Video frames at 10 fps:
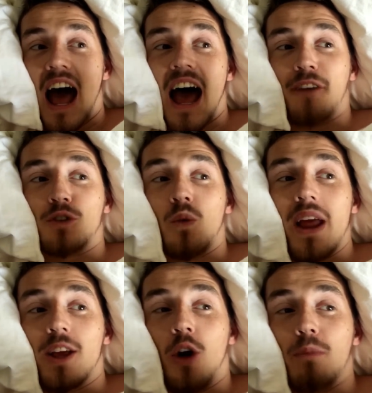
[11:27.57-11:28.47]
I have to
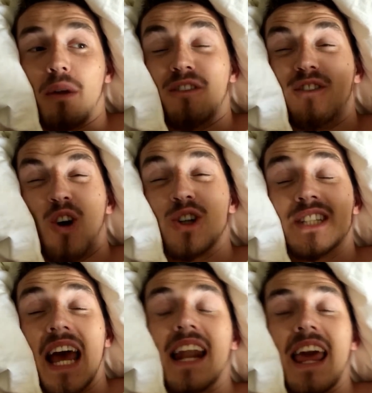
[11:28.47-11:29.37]
wake up before
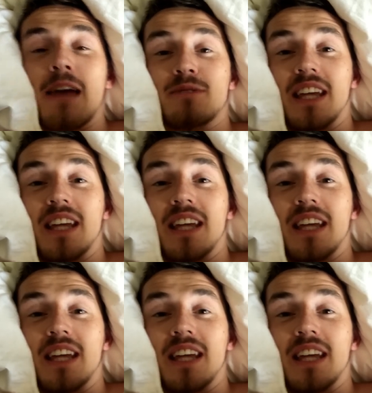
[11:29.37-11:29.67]
10 a.m.